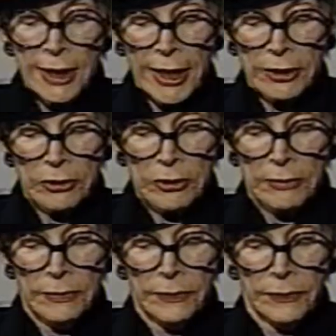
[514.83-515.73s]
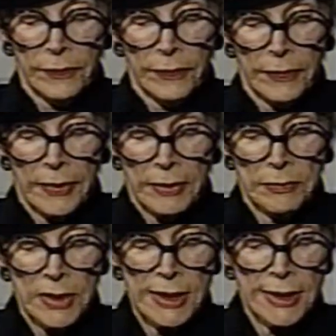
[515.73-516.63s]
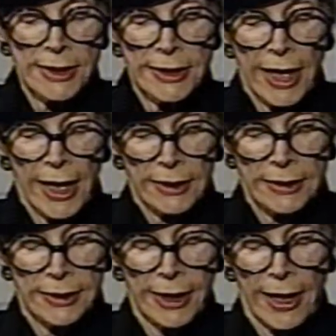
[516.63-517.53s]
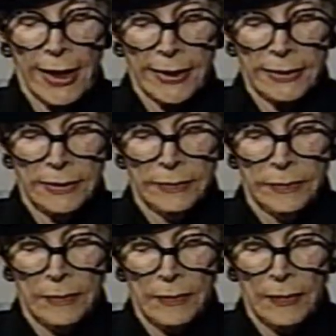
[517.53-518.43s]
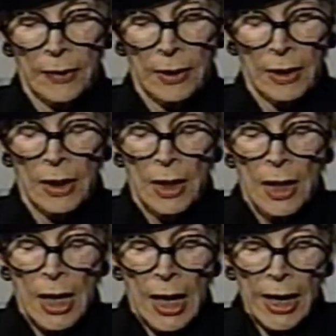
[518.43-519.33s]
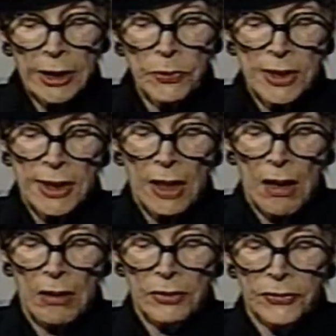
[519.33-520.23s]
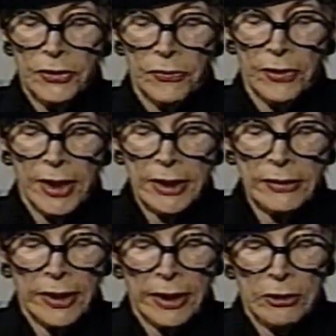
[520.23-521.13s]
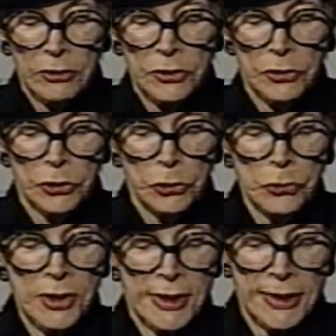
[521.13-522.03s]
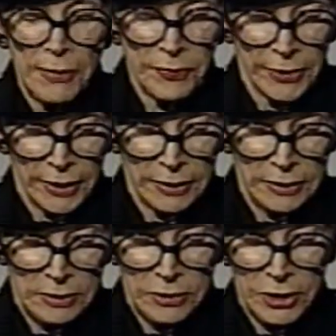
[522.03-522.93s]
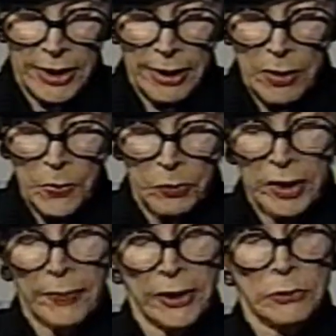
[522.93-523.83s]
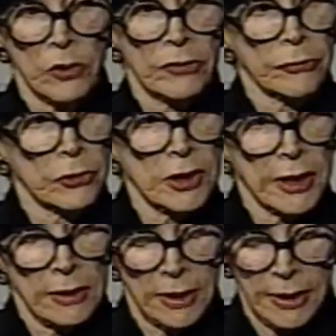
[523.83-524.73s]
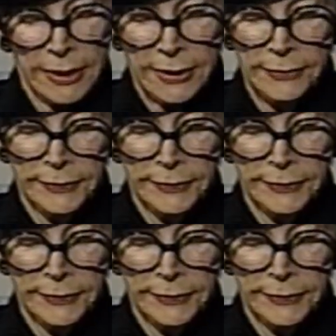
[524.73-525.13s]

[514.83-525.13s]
later, Mrs. Sachs died. I resolved then and there to do something to help women with fertility.